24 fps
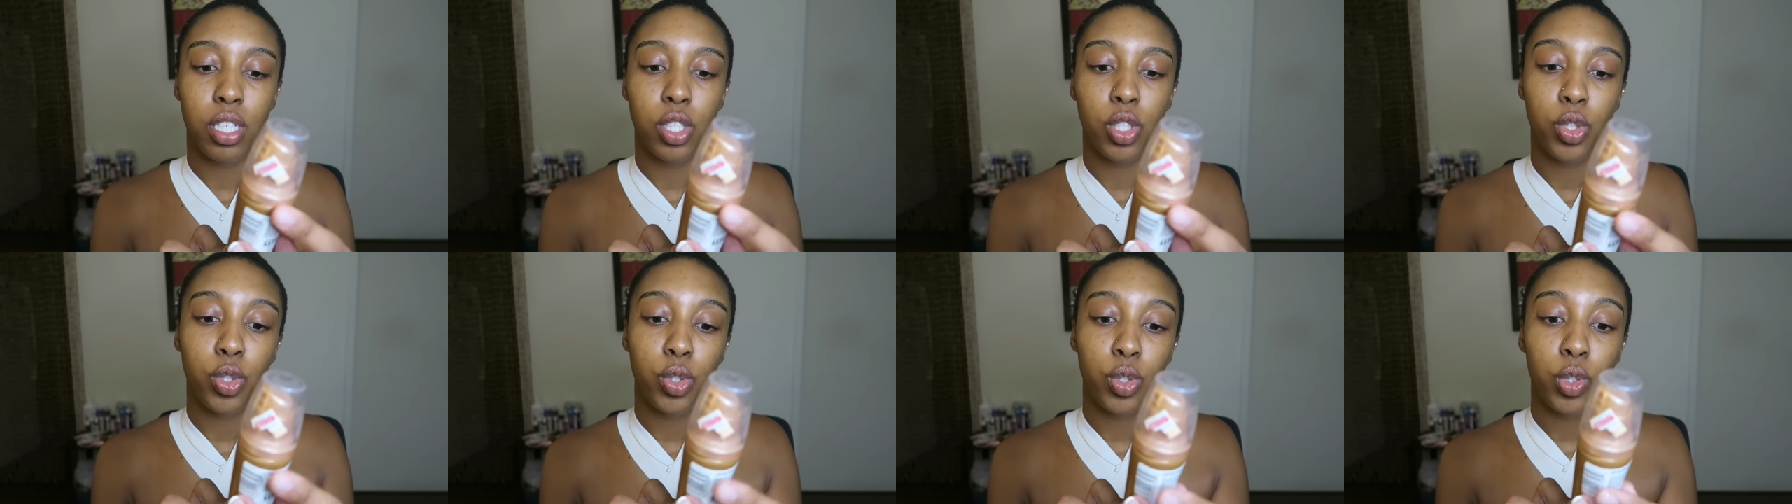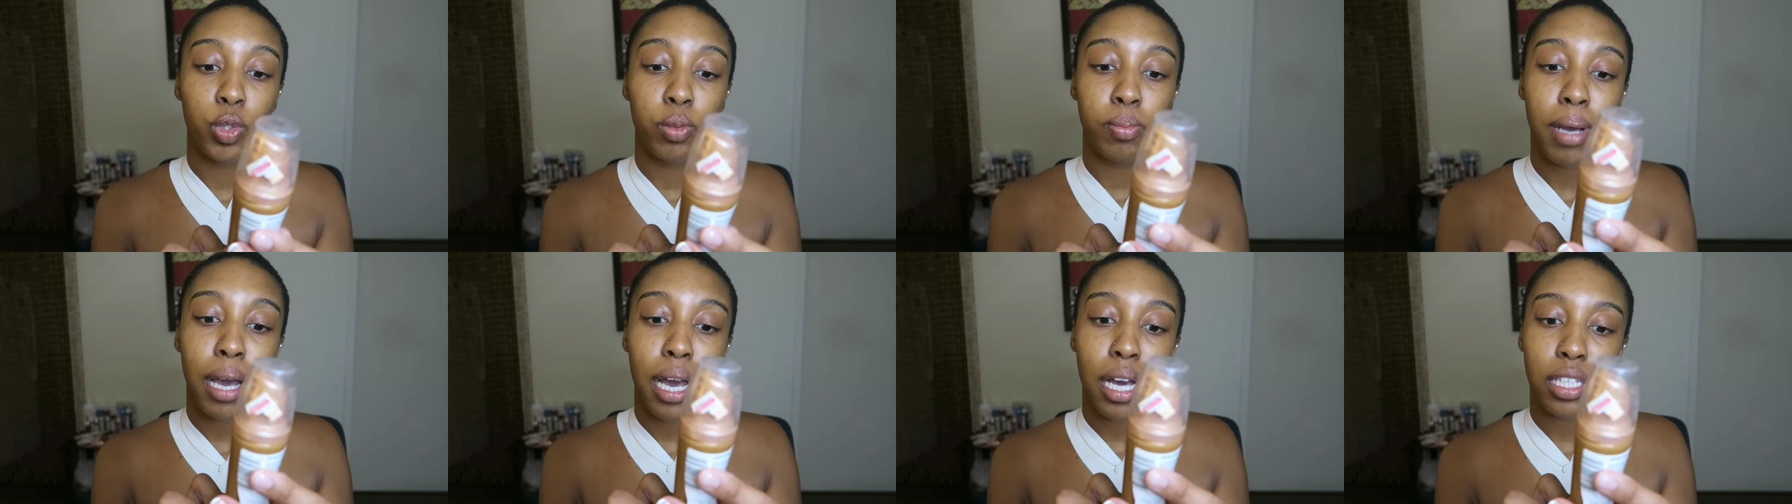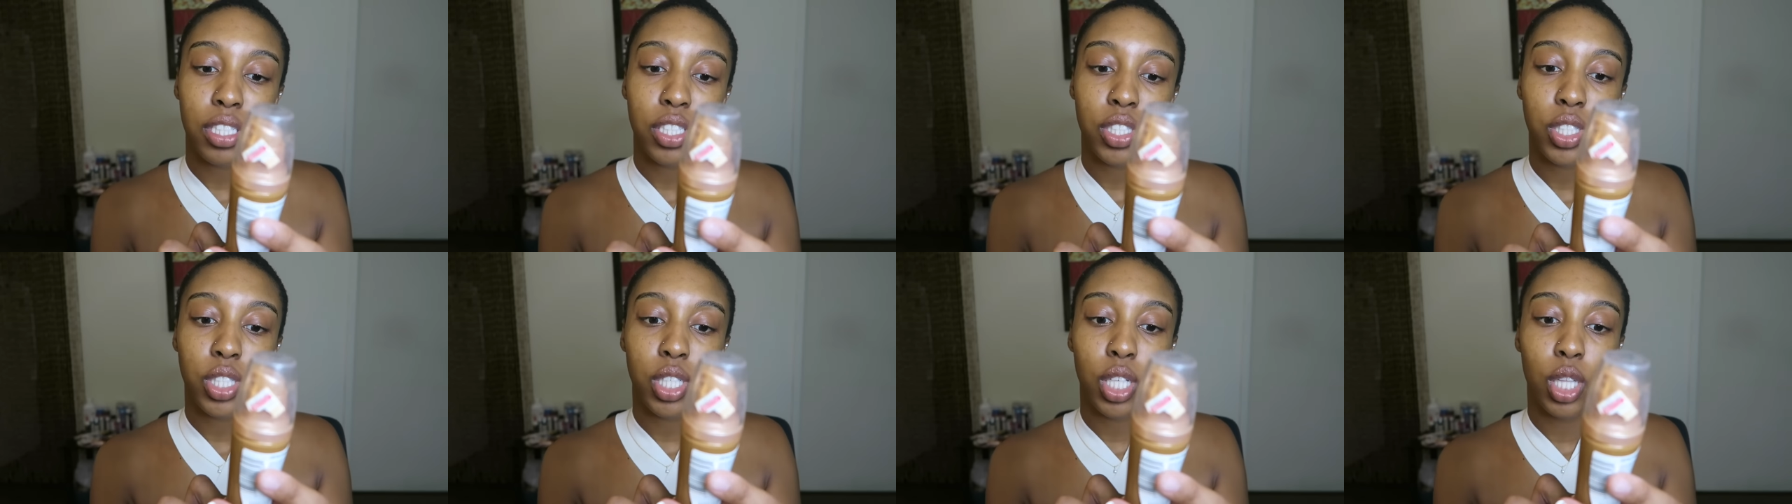True
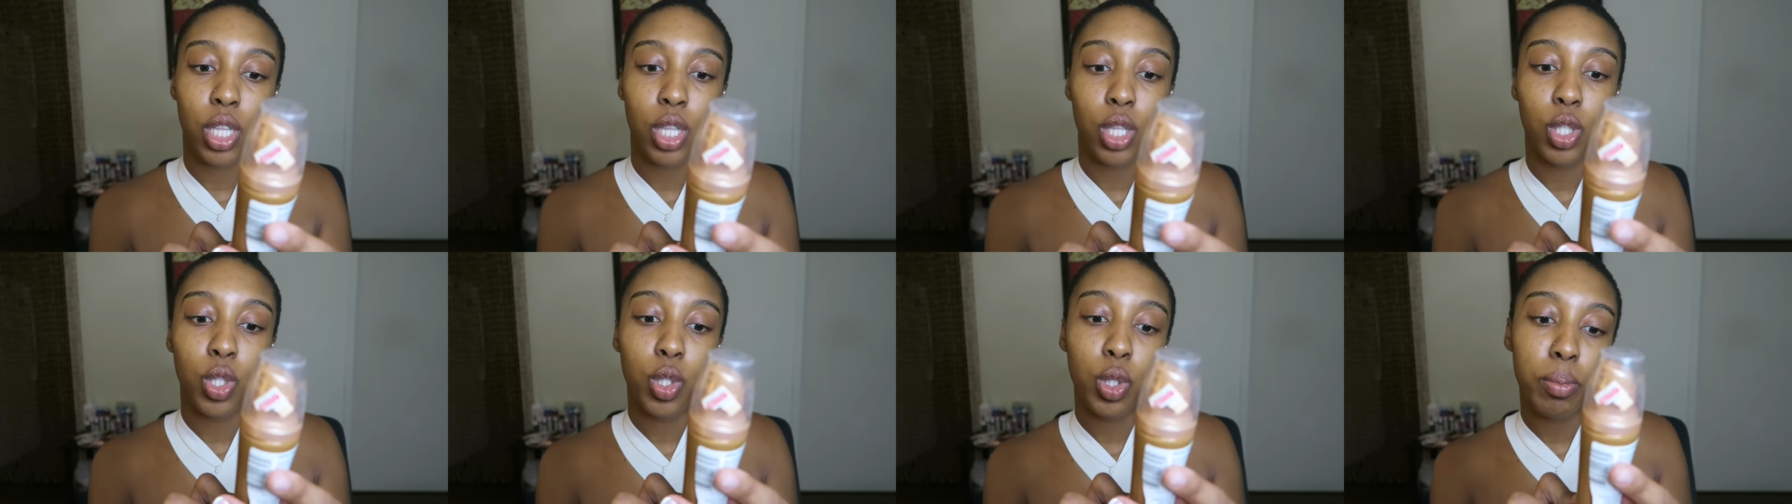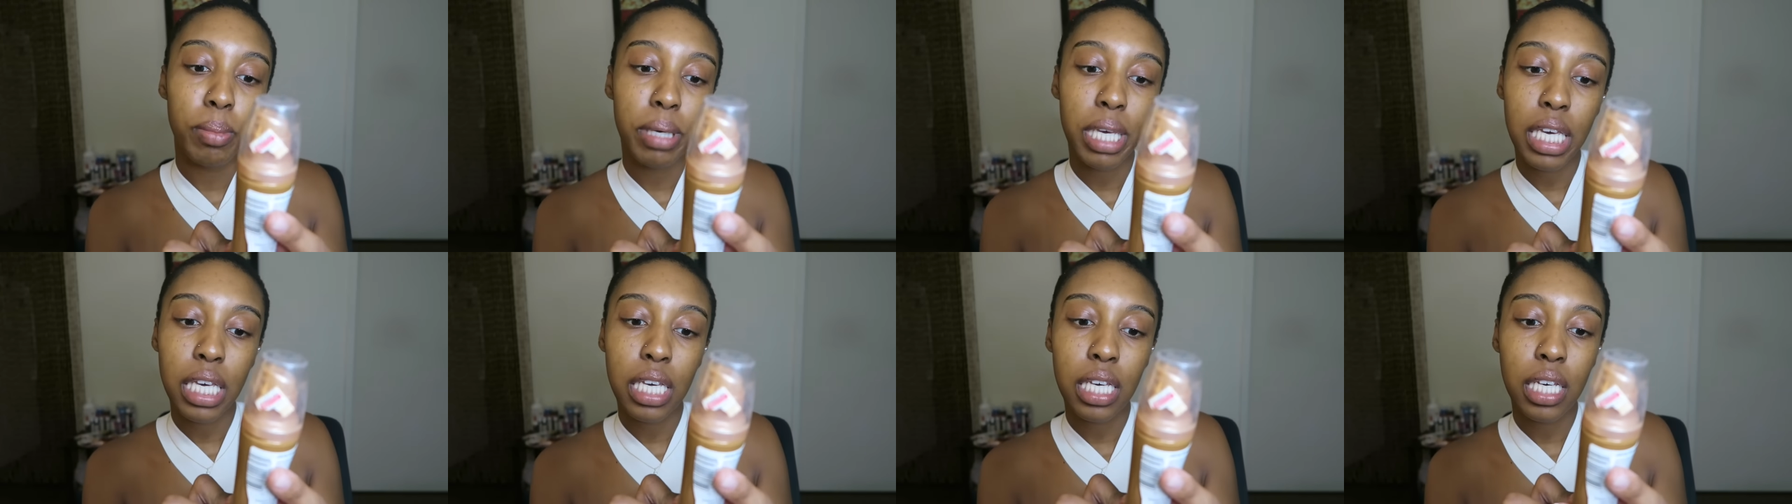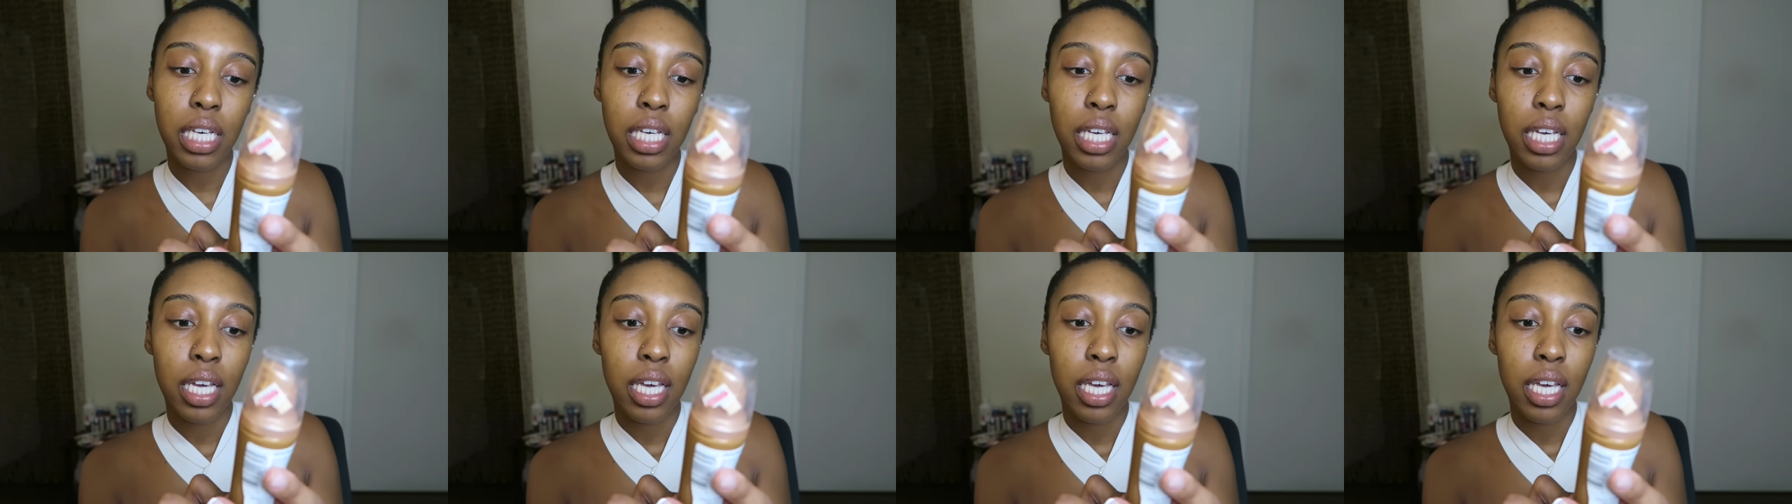Match Lumi.